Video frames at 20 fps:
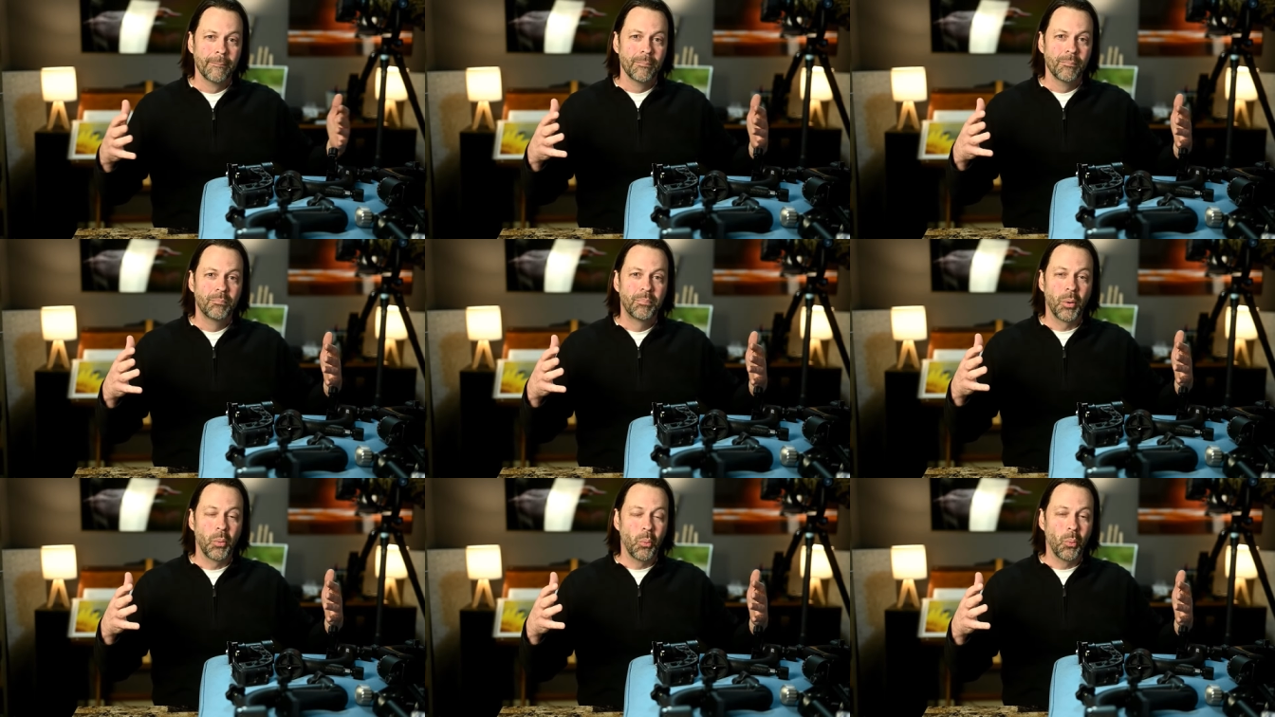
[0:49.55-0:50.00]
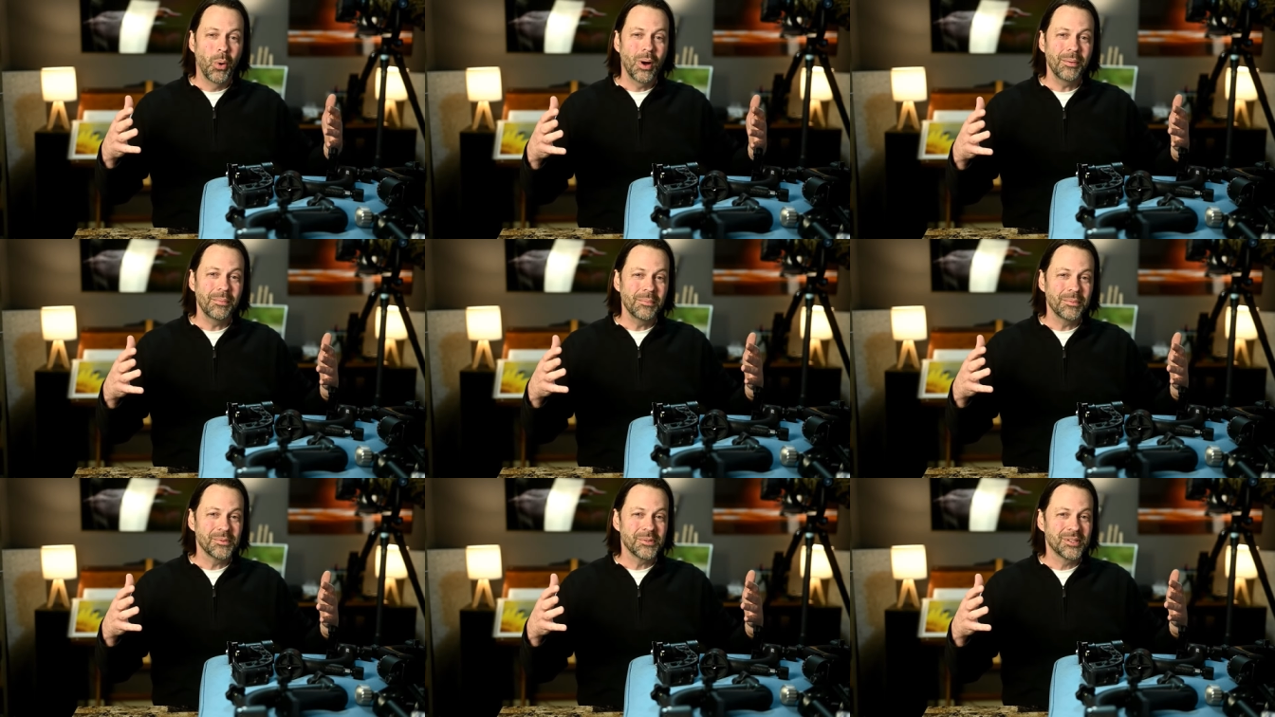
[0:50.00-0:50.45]
But
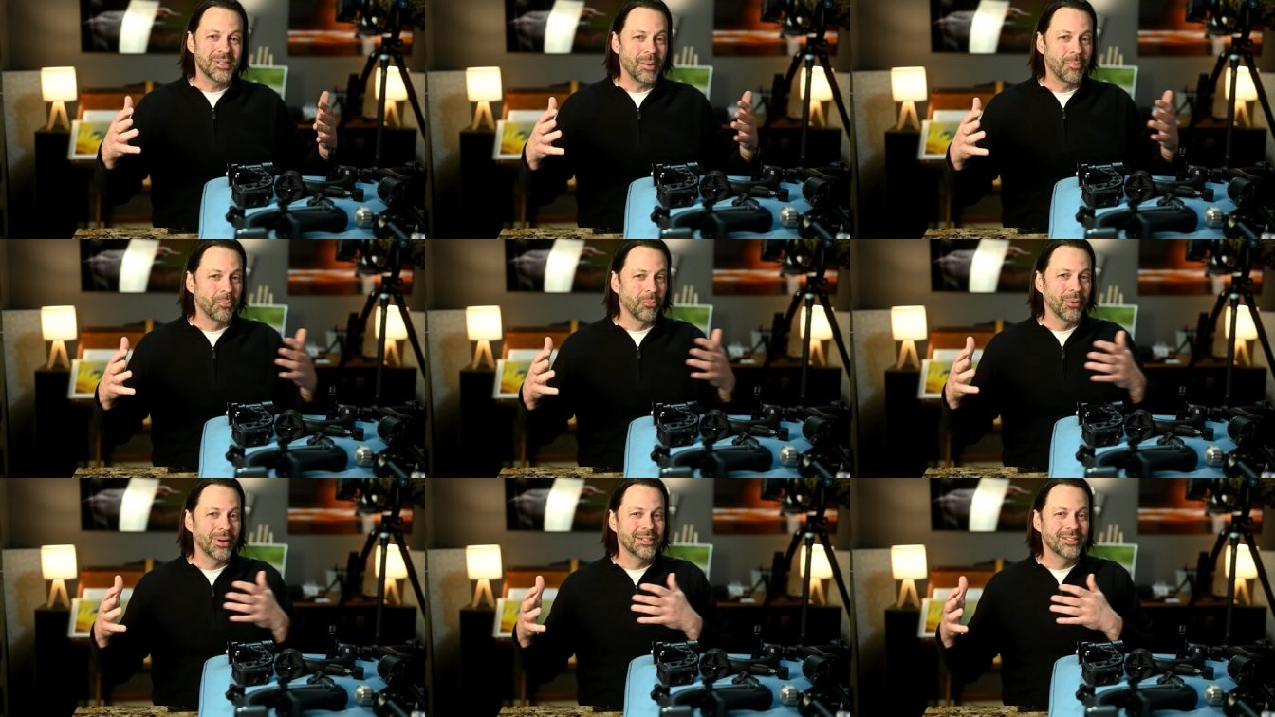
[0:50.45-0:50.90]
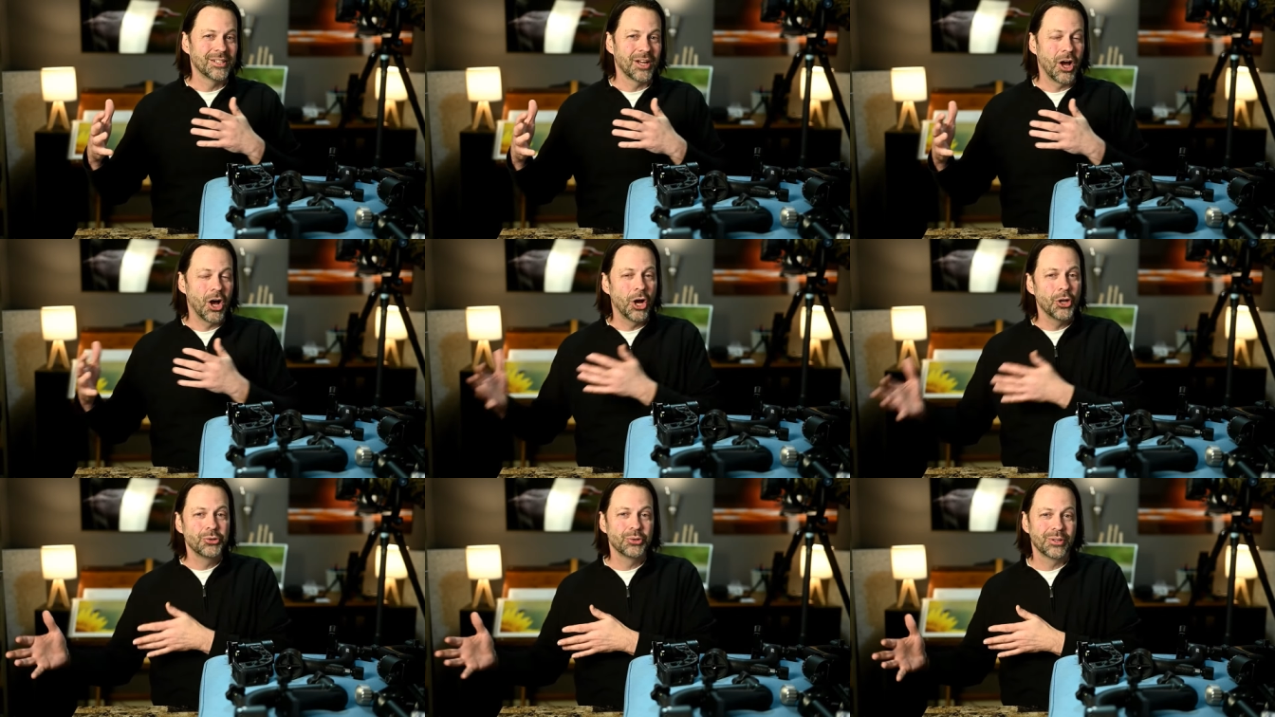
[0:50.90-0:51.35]
what separates a
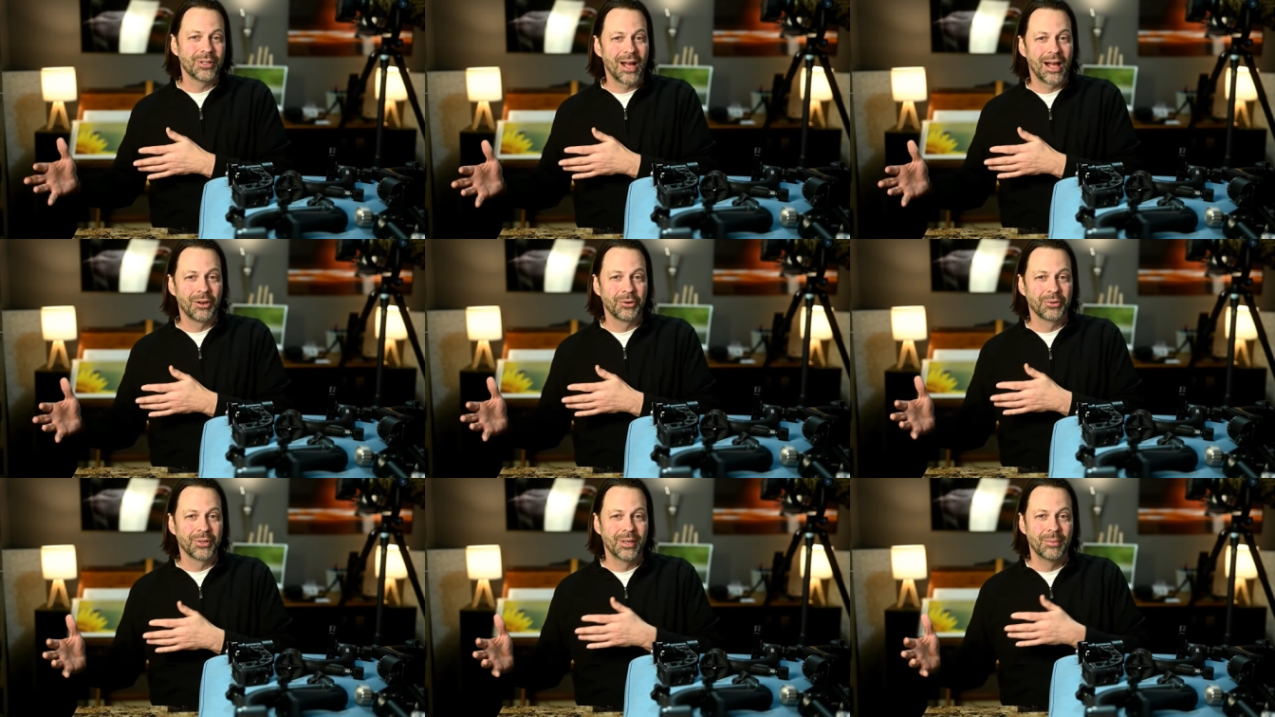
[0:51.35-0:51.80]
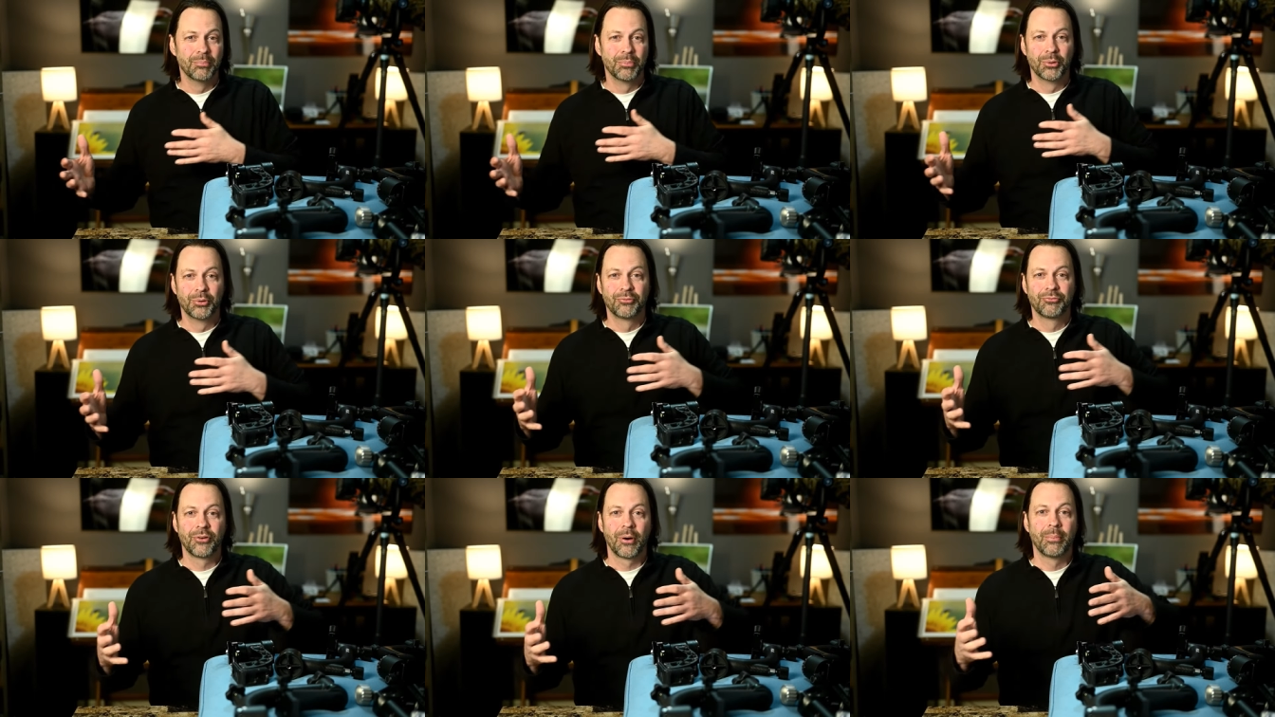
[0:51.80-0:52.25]
$100
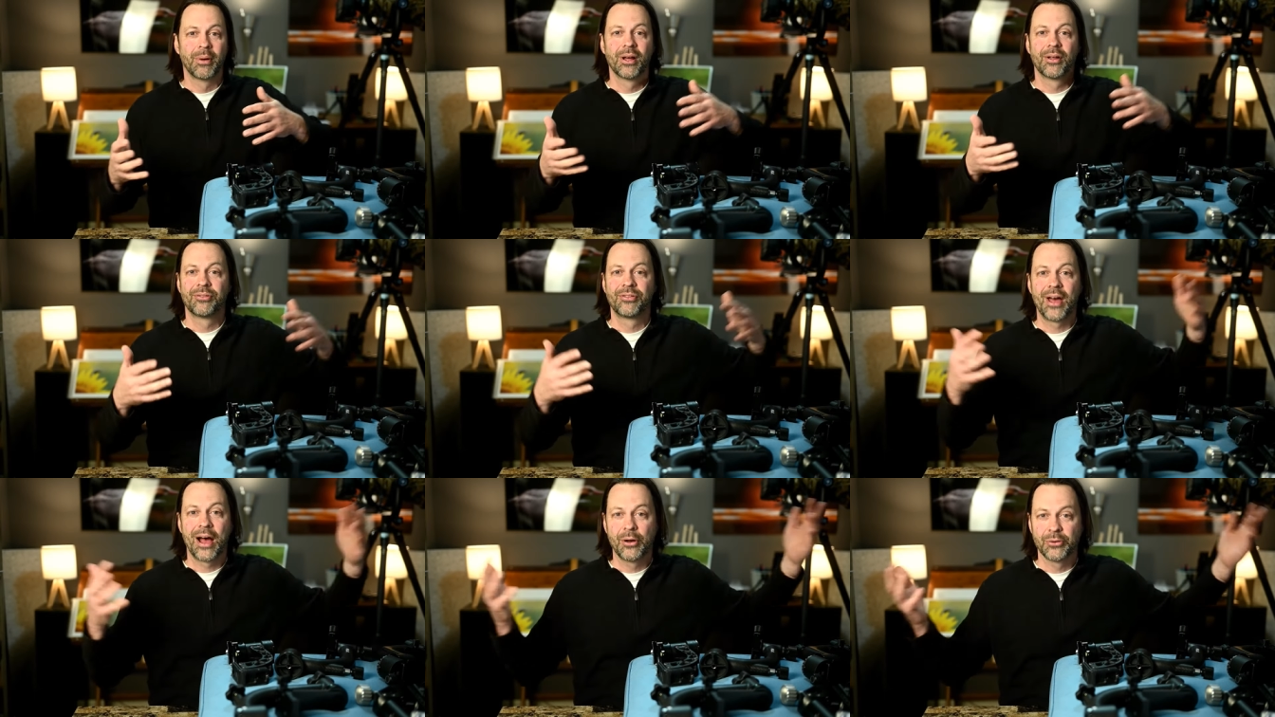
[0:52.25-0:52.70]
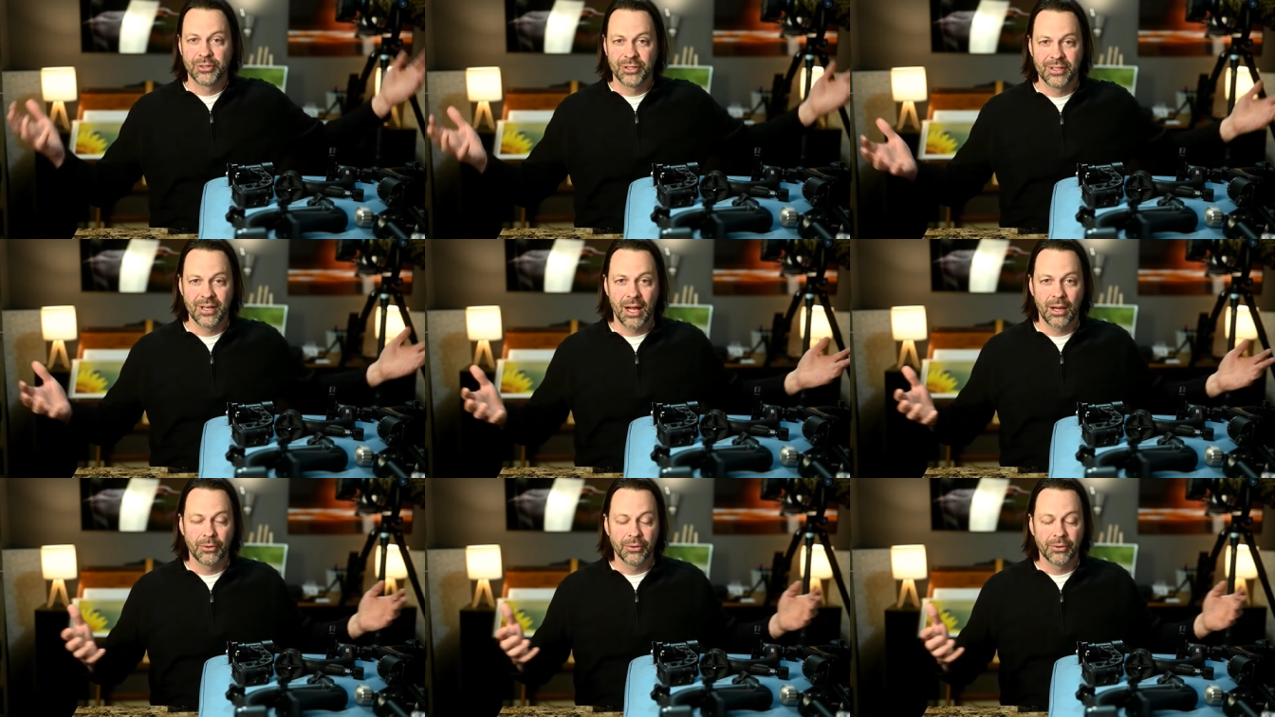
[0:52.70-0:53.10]
gimbal from a $1,000 gimbal?